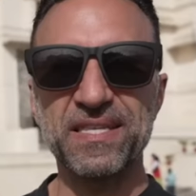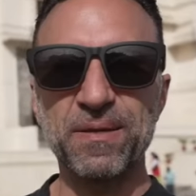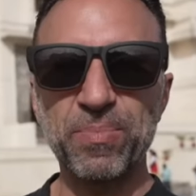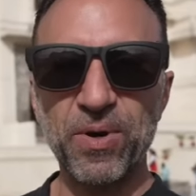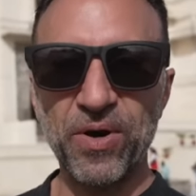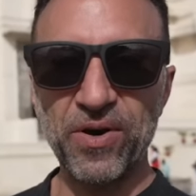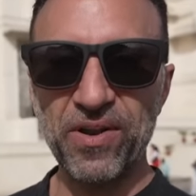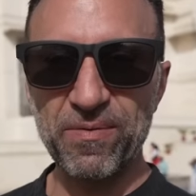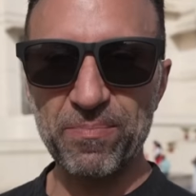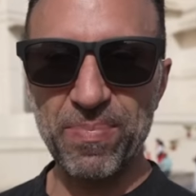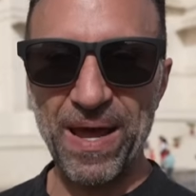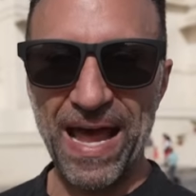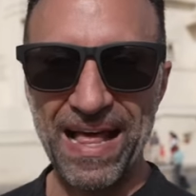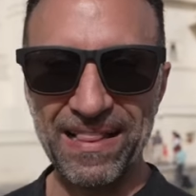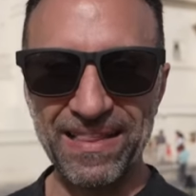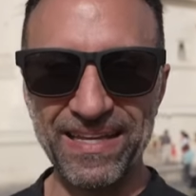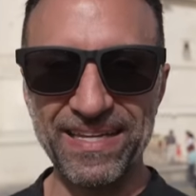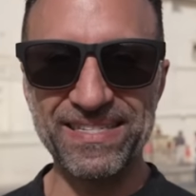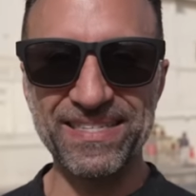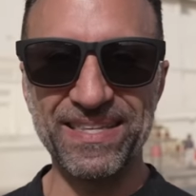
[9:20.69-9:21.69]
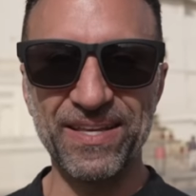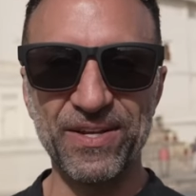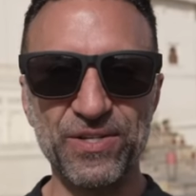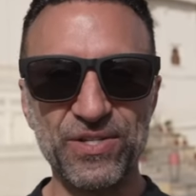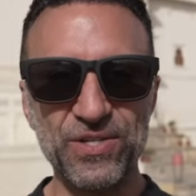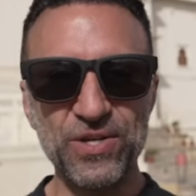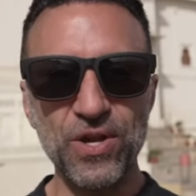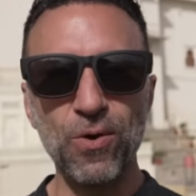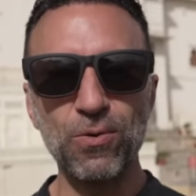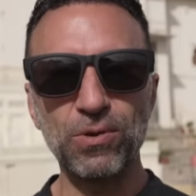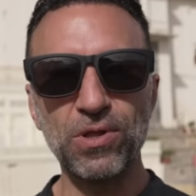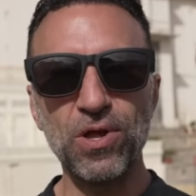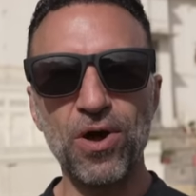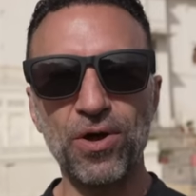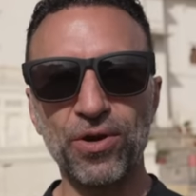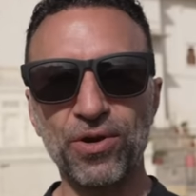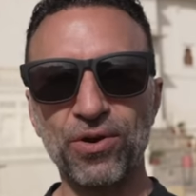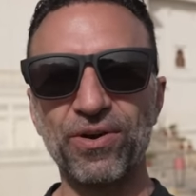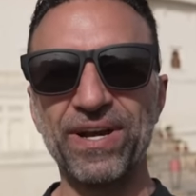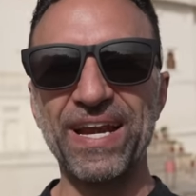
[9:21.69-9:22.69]
the part of the palace that is no
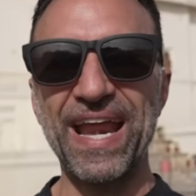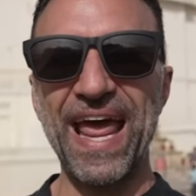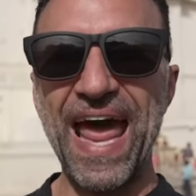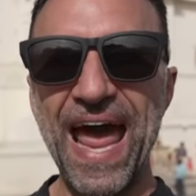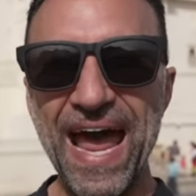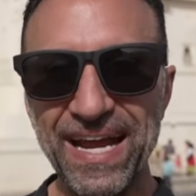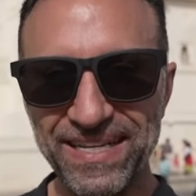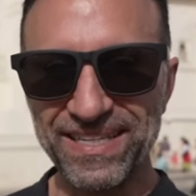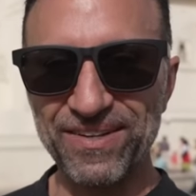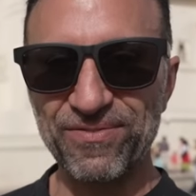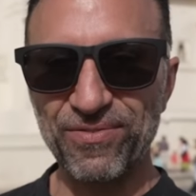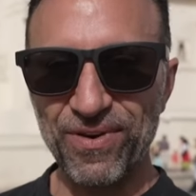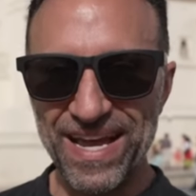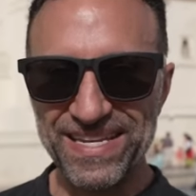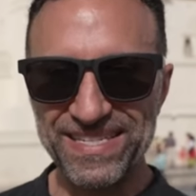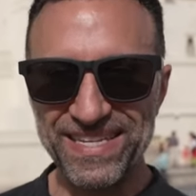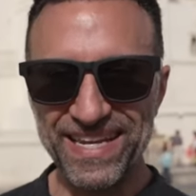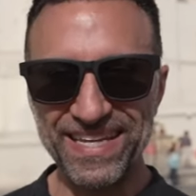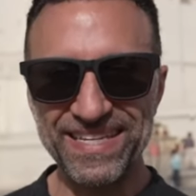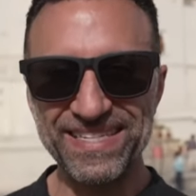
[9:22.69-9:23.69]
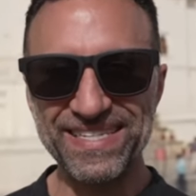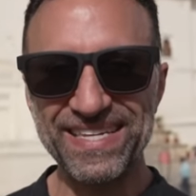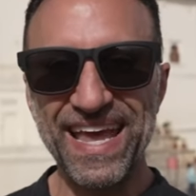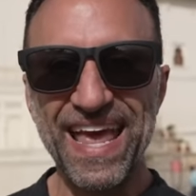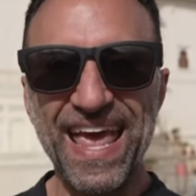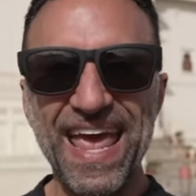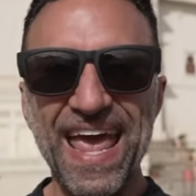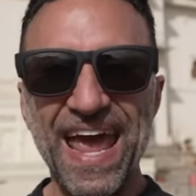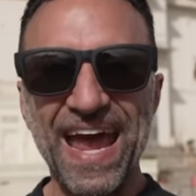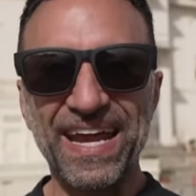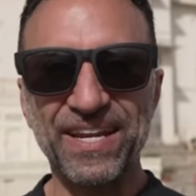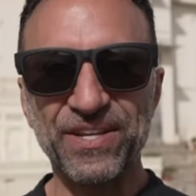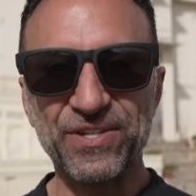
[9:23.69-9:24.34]
longer an active residence and